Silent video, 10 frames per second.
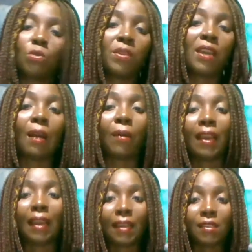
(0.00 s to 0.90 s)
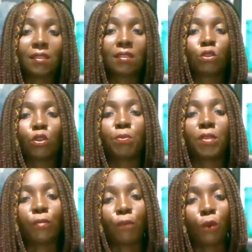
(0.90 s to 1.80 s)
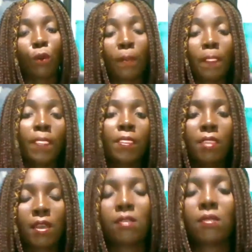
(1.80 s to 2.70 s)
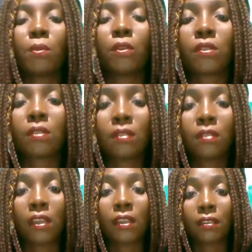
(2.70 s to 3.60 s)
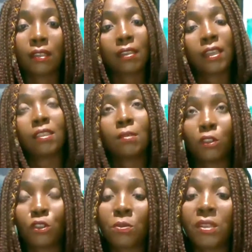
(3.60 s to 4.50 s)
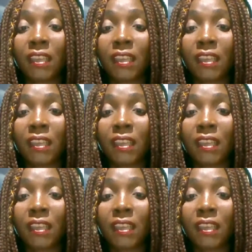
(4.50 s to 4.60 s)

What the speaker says: will be our last topic for next month. Then the next month should be